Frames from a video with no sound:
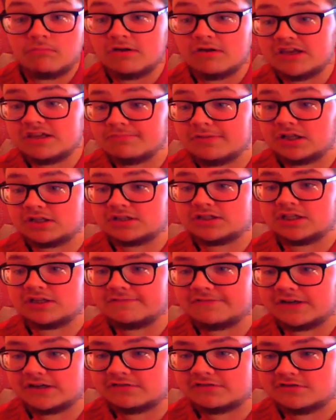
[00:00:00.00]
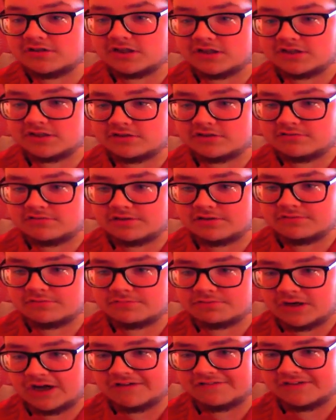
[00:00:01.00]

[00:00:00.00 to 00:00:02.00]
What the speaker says: Reese Milton, thanks for joining the stream. So I